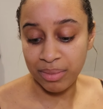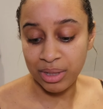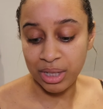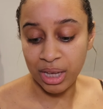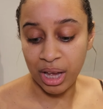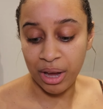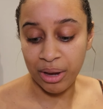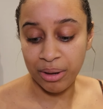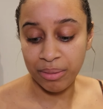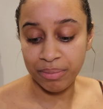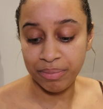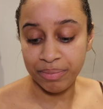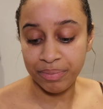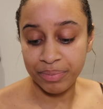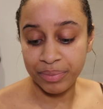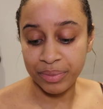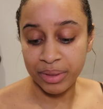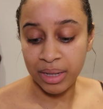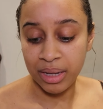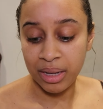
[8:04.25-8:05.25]
So
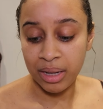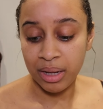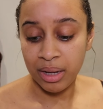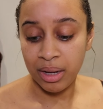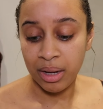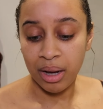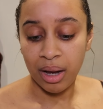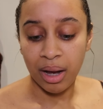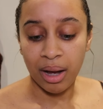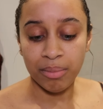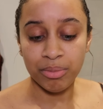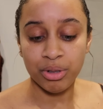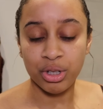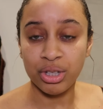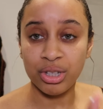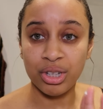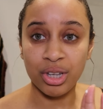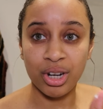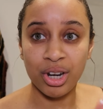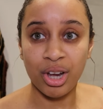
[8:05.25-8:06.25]
I'm
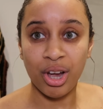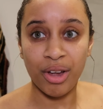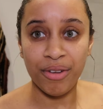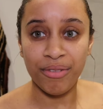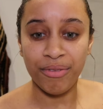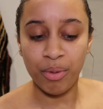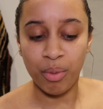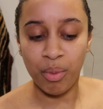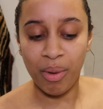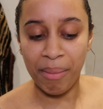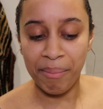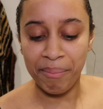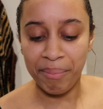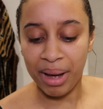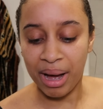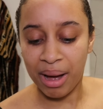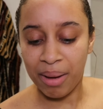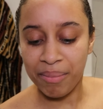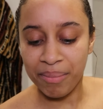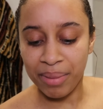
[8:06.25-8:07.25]
just going to go for 1
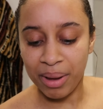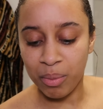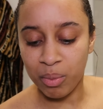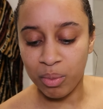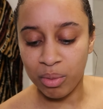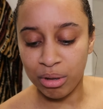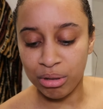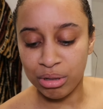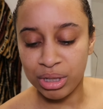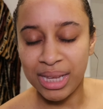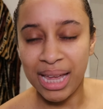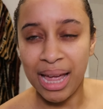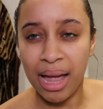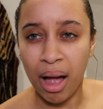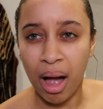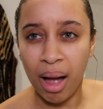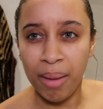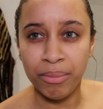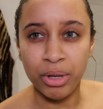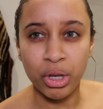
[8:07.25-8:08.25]
pump and we'll see.
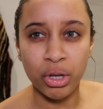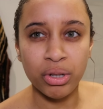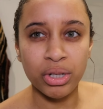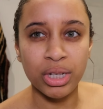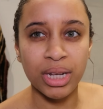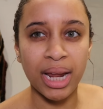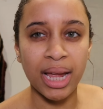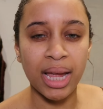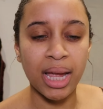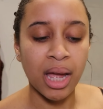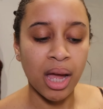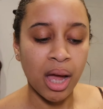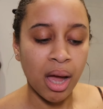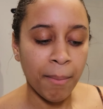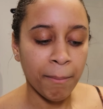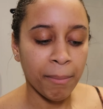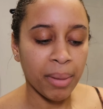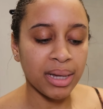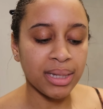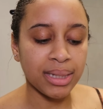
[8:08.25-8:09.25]

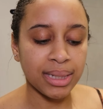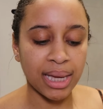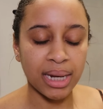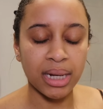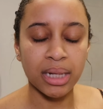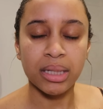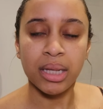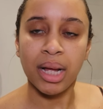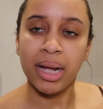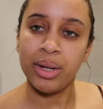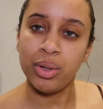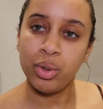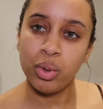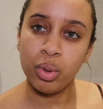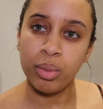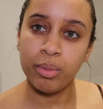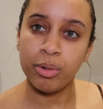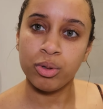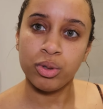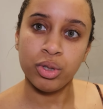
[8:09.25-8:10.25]
My skin is like
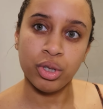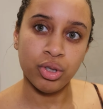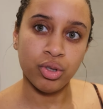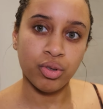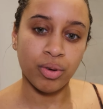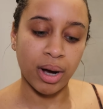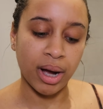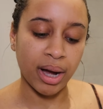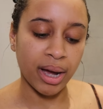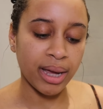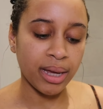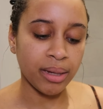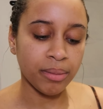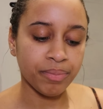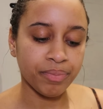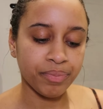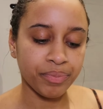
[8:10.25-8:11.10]
normal to dry,